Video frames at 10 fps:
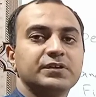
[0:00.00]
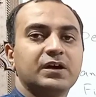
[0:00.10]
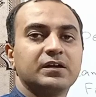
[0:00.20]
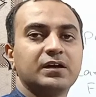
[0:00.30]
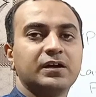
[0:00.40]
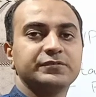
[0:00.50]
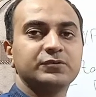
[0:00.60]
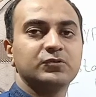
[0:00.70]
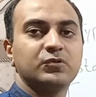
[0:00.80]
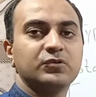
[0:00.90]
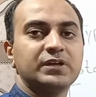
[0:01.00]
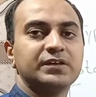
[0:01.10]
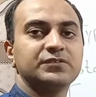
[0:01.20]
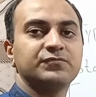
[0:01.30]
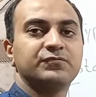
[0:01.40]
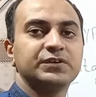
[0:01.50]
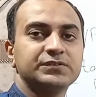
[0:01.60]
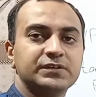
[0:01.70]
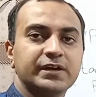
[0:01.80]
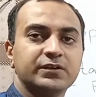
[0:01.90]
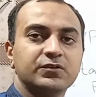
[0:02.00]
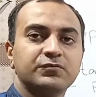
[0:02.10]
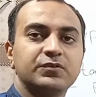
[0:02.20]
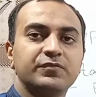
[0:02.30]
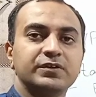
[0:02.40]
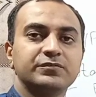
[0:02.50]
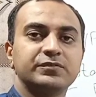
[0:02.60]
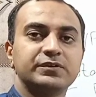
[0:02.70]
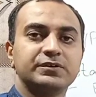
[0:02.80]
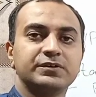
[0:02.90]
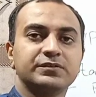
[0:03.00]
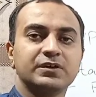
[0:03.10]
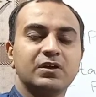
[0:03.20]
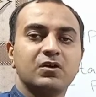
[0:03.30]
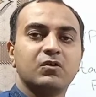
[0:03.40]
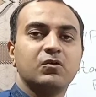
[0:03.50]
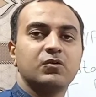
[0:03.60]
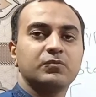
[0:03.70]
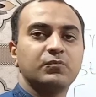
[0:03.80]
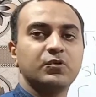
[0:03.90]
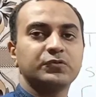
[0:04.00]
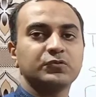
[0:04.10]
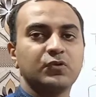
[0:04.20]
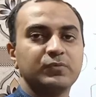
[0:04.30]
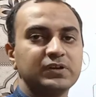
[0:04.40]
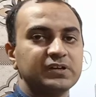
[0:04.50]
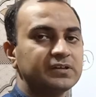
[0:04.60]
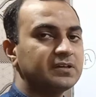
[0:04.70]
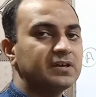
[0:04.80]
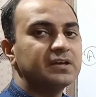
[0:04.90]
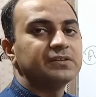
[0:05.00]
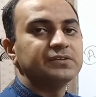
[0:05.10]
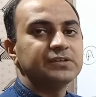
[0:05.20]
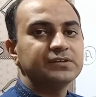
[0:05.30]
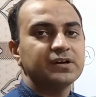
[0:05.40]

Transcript: are also known as first line of defense filters, or most commonly these